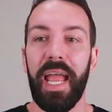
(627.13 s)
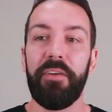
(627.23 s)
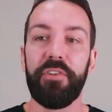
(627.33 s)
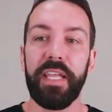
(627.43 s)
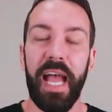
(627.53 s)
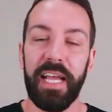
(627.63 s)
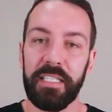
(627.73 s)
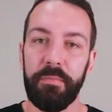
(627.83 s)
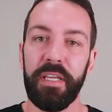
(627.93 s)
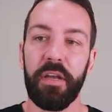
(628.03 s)
everything has
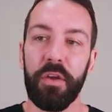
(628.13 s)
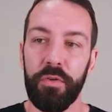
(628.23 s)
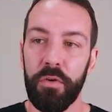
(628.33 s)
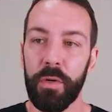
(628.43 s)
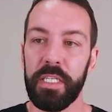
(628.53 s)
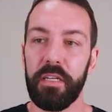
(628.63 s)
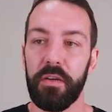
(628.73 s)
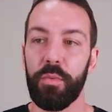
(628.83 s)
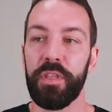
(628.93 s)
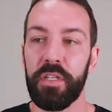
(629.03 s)
to be congruent
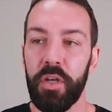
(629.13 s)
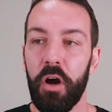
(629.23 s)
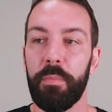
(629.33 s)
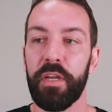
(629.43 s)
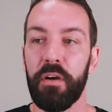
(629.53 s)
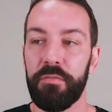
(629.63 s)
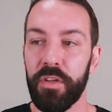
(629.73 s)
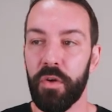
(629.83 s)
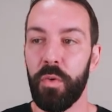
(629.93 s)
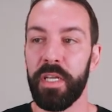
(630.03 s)
with the topic of
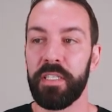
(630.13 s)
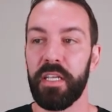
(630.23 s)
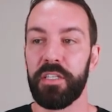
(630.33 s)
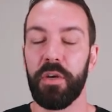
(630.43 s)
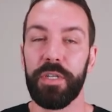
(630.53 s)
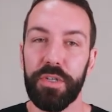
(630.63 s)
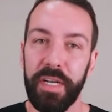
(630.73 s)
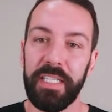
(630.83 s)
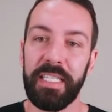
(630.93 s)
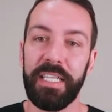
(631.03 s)
the quiz so it
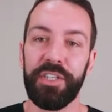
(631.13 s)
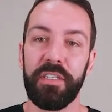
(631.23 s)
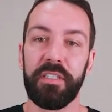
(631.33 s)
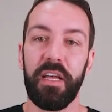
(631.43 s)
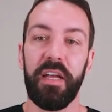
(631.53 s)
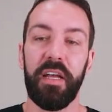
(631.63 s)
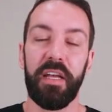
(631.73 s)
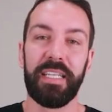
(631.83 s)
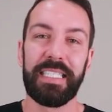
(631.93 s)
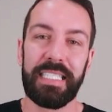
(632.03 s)
transitions
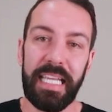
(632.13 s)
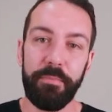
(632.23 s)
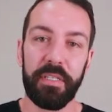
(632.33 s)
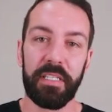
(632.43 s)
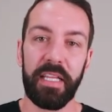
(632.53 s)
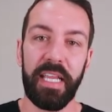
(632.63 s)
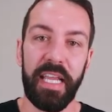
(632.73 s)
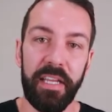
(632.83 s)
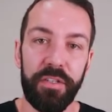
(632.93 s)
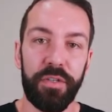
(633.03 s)
seamlessly
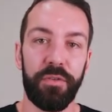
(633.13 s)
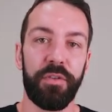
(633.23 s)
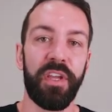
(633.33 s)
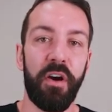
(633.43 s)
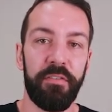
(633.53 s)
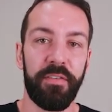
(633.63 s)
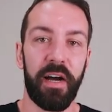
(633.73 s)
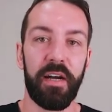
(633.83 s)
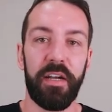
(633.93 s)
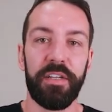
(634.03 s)
into the
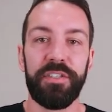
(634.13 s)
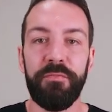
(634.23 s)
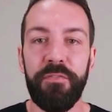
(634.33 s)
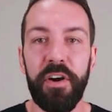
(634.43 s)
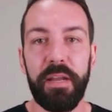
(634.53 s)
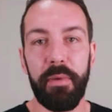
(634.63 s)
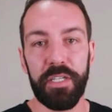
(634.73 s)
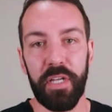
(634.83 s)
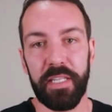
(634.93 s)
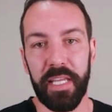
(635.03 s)
offer. Very
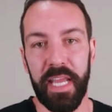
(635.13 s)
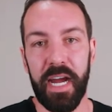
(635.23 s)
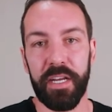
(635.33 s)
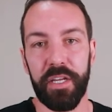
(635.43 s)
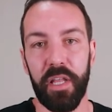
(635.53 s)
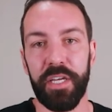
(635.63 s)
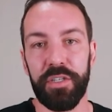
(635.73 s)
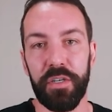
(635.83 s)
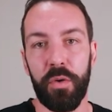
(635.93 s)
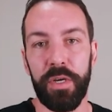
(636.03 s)
much like the
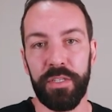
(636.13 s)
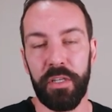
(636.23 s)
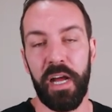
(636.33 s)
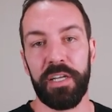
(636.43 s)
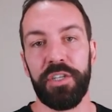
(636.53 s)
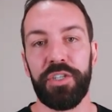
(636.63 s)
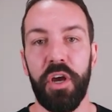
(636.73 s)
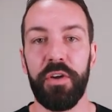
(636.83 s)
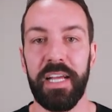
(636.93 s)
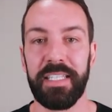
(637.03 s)
calculation quiz that I just
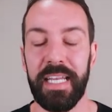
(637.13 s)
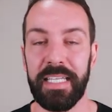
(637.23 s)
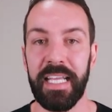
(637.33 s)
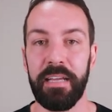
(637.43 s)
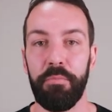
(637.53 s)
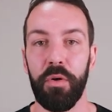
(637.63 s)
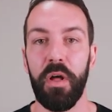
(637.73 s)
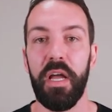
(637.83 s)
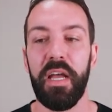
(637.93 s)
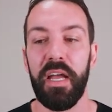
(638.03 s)
showed as an example.
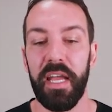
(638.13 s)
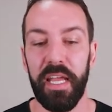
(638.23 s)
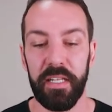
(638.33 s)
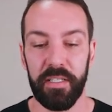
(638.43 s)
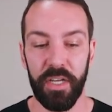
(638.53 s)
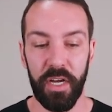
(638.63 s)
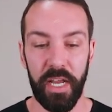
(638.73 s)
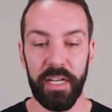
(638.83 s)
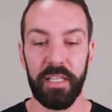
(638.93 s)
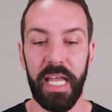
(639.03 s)
It
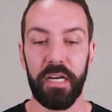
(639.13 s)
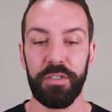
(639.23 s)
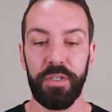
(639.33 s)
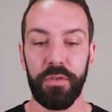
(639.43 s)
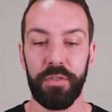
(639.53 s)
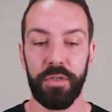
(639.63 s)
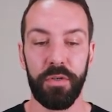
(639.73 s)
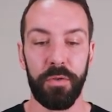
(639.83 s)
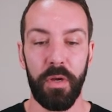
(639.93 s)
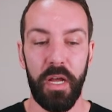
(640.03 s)
allows you
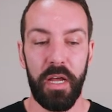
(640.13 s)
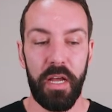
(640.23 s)
to